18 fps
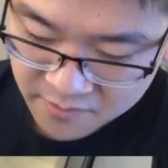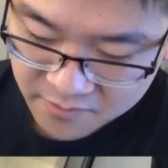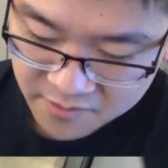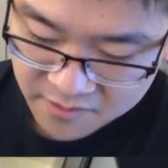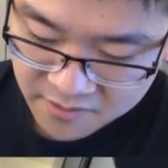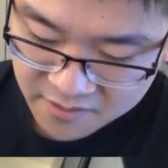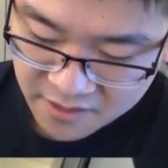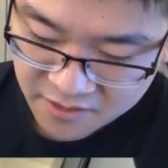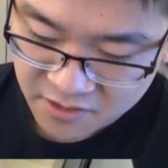So
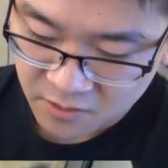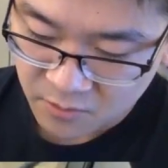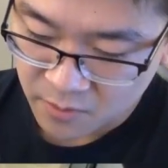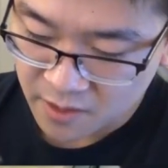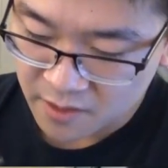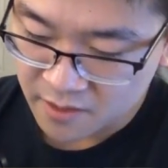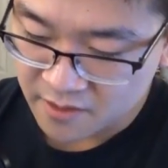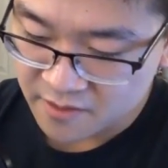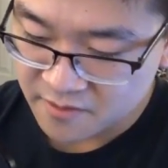this is actually
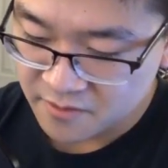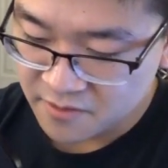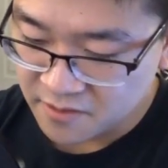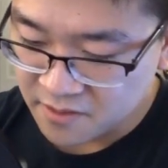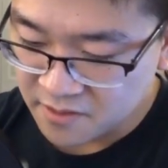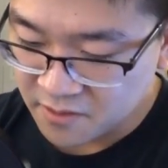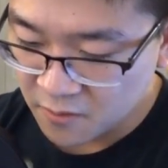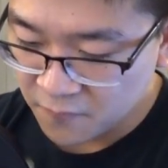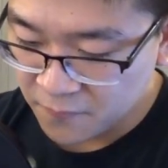quite nice. So
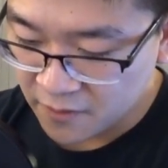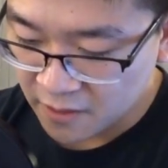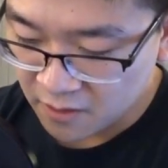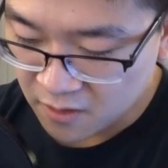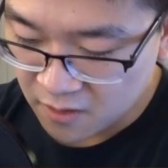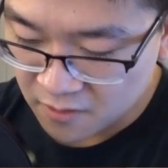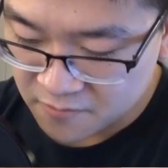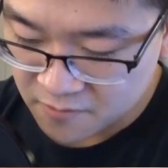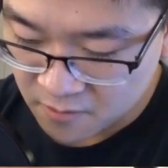this is good for like
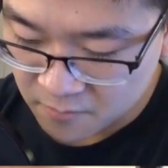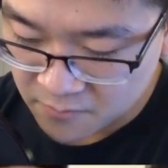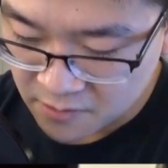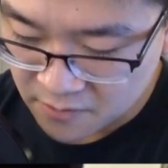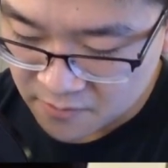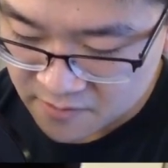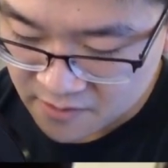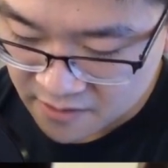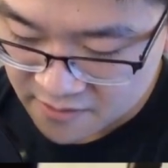long-term
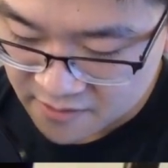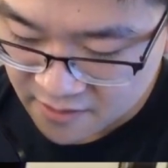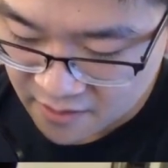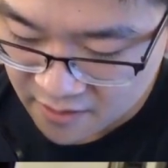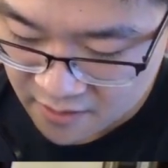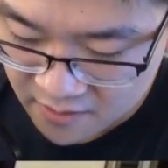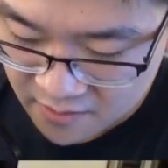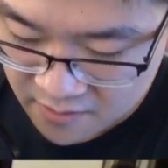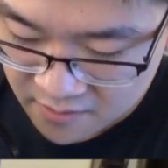use, I
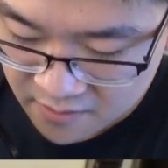say.